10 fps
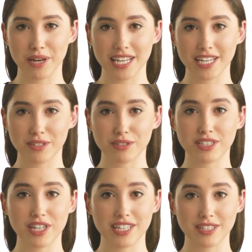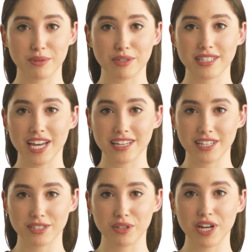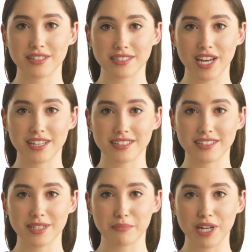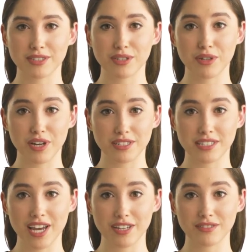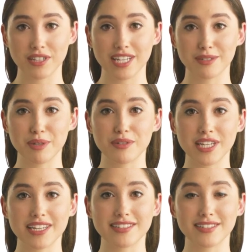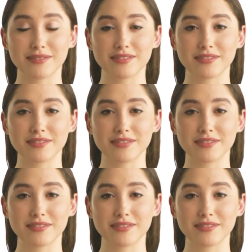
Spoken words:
making your journey to obtaining a driver's license in Bundoora a delightful experience.